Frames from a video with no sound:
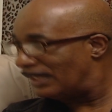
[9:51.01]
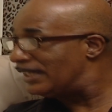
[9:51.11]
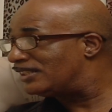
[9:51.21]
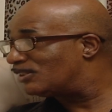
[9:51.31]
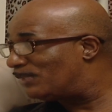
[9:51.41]

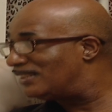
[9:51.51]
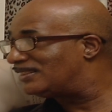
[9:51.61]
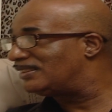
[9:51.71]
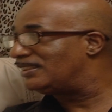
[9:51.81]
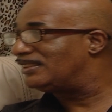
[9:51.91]
his
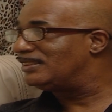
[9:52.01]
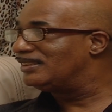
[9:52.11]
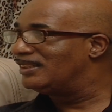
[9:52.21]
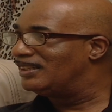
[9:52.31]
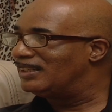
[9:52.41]
ability,
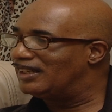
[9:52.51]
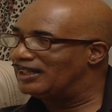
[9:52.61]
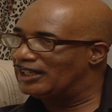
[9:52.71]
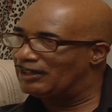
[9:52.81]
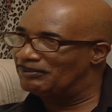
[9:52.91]

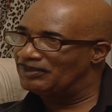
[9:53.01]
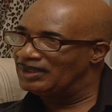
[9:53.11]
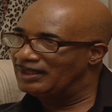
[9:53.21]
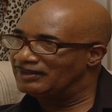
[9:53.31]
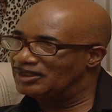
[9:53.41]

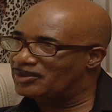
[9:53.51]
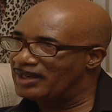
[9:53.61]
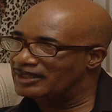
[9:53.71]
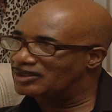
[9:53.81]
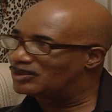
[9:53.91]
the
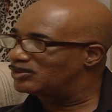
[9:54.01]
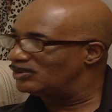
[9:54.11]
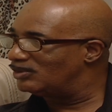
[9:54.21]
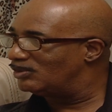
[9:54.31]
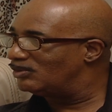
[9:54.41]
tracks
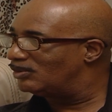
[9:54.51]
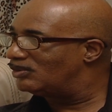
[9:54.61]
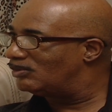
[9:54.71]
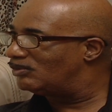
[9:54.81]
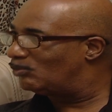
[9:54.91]

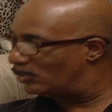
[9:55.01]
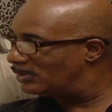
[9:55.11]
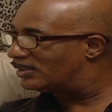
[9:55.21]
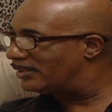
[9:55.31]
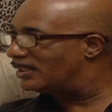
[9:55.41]

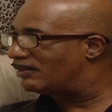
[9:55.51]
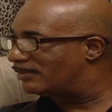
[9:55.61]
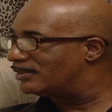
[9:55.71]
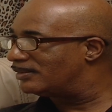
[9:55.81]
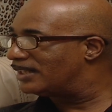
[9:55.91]
wouldn't turn out
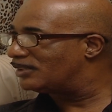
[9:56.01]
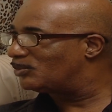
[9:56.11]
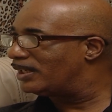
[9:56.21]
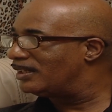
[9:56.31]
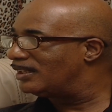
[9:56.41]
that
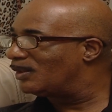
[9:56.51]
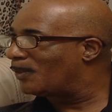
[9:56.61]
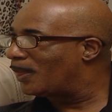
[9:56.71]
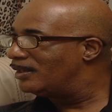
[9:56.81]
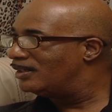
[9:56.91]
way.
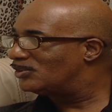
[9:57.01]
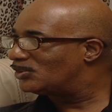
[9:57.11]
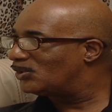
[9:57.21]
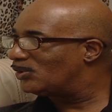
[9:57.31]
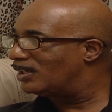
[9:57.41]

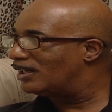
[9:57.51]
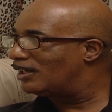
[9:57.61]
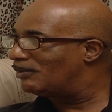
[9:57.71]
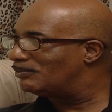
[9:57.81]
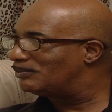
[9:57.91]
So
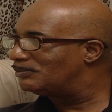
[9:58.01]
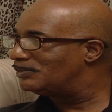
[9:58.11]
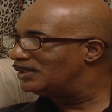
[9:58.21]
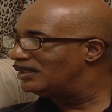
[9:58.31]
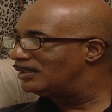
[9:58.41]

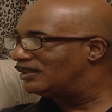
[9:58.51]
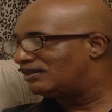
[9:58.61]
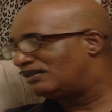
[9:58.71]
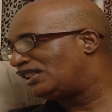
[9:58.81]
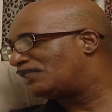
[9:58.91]

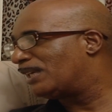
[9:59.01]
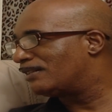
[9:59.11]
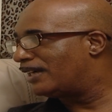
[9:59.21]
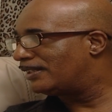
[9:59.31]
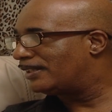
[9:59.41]
He's my
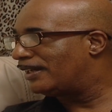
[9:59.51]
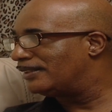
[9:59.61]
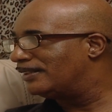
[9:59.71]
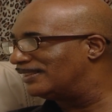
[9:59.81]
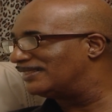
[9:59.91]
right hand.